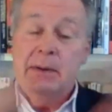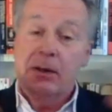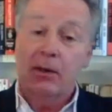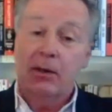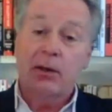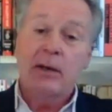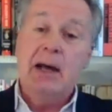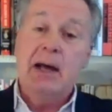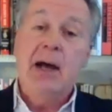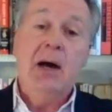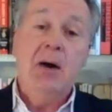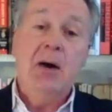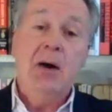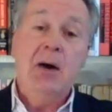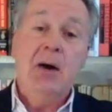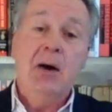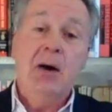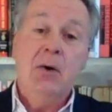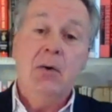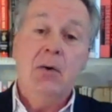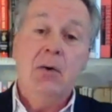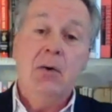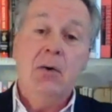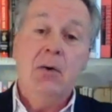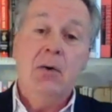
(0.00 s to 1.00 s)
there are
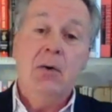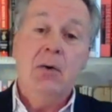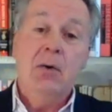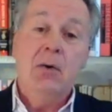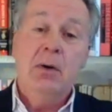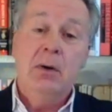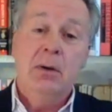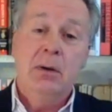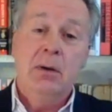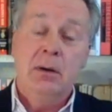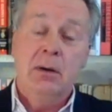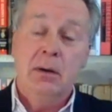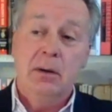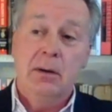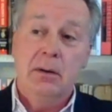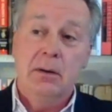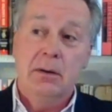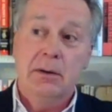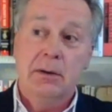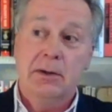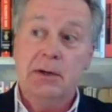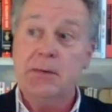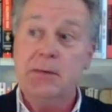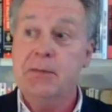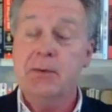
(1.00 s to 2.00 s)
now
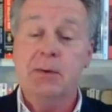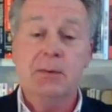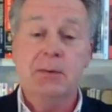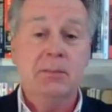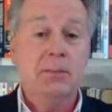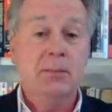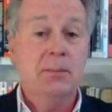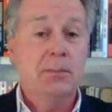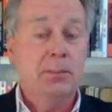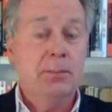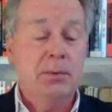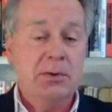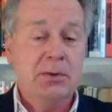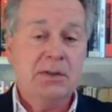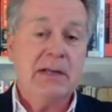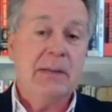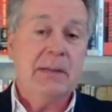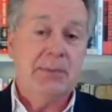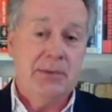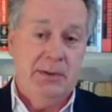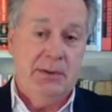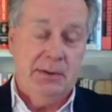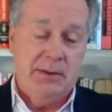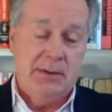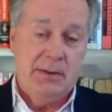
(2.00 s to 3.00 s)
different
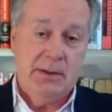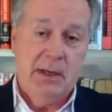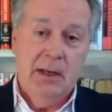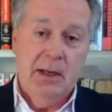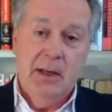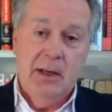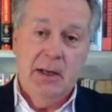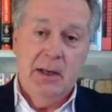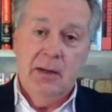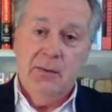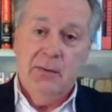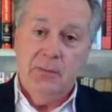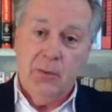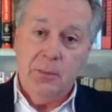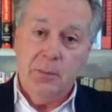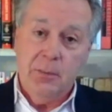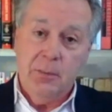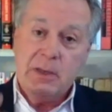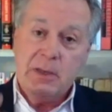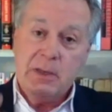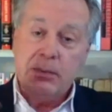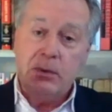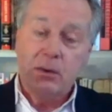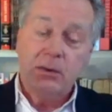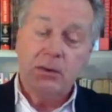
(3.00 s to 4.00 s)
perceptions for
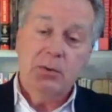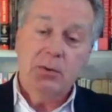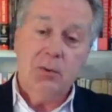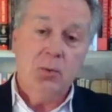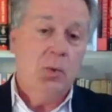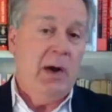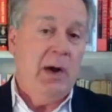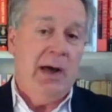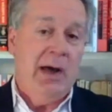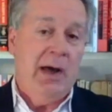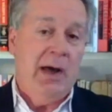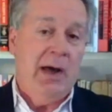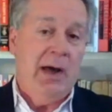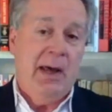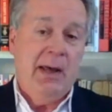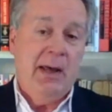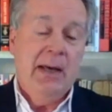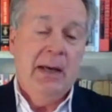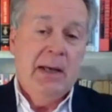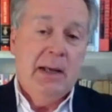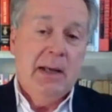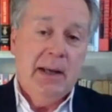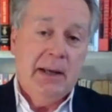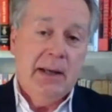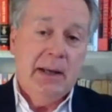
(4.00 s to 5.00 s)
people to weigh
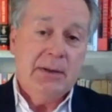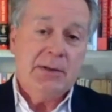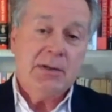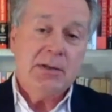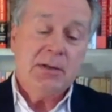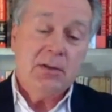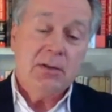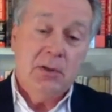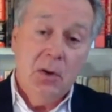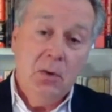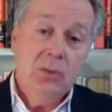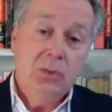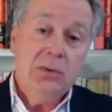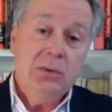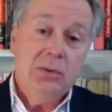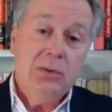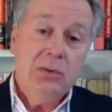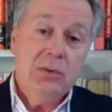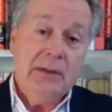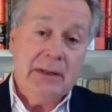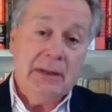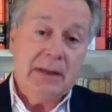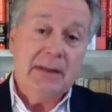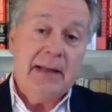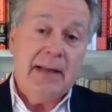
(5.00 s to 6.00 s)
and
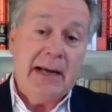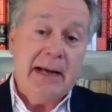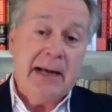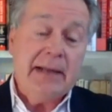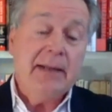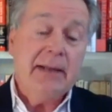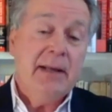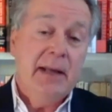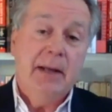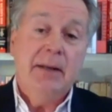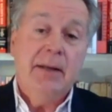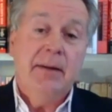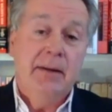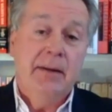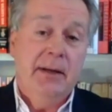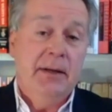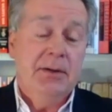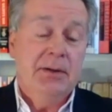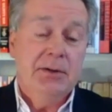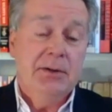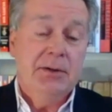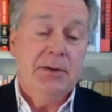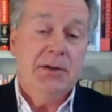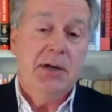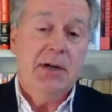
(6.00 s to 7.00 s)
slowly that can
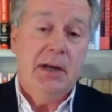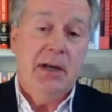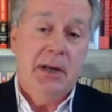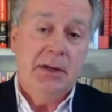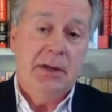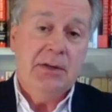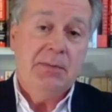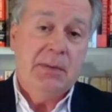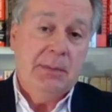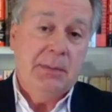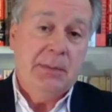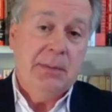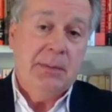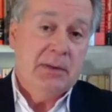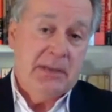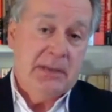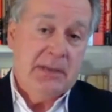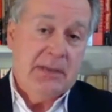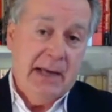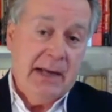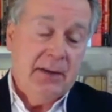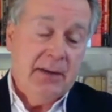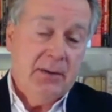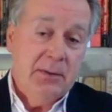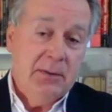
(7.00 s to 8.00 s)
then change people's
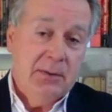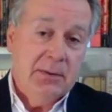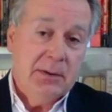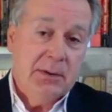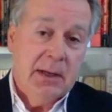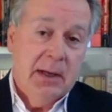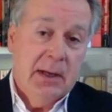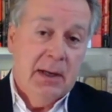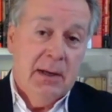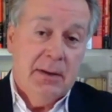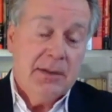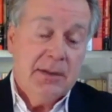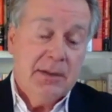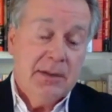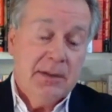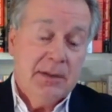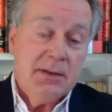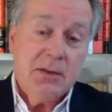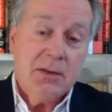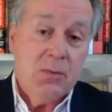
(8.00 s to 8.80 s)
attitudes. This is